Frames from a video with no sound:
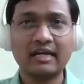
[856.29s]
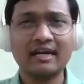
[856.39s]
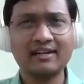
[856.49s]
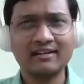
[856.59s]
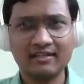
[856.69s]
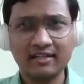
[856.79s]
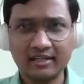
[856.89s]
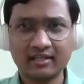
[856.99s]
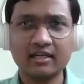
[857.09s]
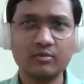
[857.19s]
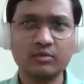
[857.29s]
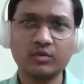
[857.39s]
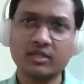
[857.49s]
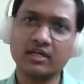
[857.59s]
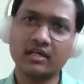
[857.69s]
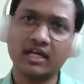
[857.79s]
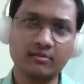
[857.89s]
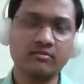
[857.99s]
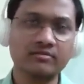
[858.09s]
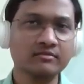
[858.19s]
And take help within
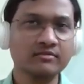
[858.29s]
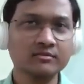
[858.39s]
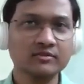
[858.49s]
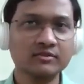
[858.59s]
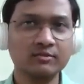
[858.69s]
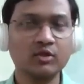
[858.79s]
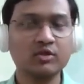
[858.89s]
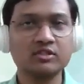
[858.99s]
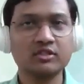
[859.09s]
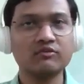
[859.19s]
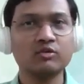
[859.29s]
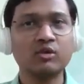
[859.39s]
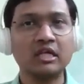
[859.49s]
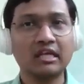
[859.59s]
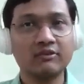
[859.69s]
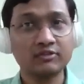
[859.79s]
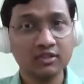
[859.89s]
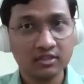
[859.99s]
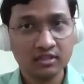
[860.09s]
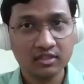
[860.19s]
time, because if you delay
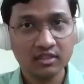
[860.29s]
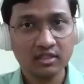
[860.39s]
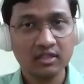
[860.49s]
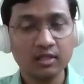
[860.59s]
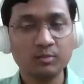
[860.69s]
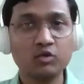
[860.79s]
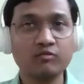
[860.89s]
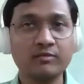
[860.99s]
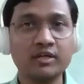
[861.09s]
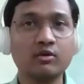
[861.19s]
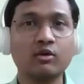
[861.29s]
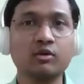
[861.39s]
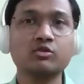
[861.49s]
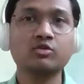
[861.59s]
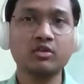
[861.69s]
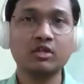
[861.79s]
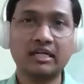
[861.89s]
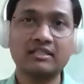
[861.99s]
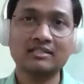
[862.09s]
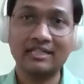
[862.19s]
further, improvement also
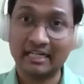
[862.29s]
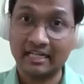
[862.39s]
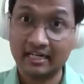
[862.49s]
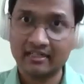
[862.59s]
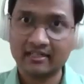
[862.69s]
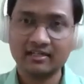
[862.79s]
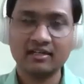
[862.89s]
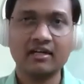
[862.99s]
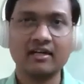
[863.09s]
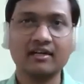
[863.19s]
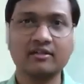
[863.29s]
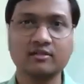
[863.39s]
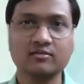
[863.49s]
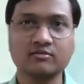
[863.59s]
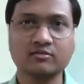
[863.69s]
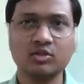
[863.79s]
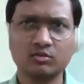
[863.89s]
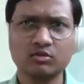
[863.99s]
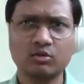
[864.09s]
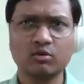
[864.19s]
gets delayed, and
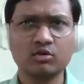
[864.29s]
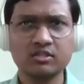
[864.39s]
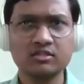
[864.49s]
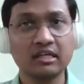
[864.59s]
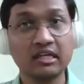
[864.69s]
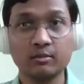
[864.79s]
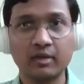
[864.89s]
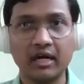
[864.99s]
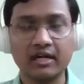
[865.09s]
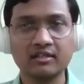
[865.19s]
the course is really bad.